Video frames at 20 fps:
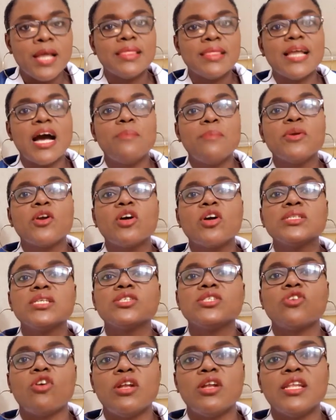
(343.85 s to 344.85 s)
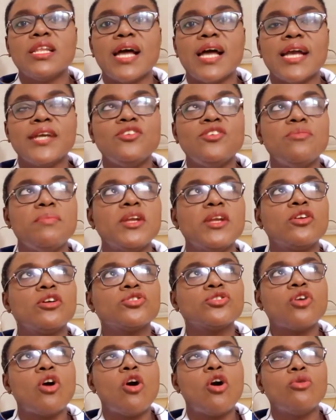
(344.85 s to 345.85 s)
Now, because it's online, you may
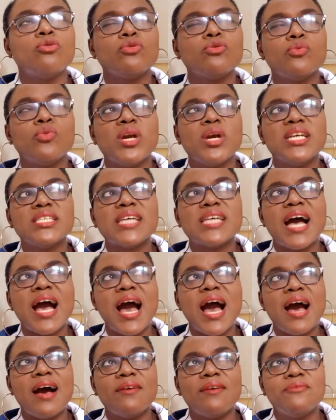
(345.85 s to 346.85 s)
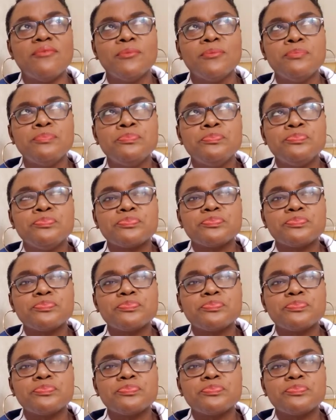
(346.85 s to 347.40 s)
not always have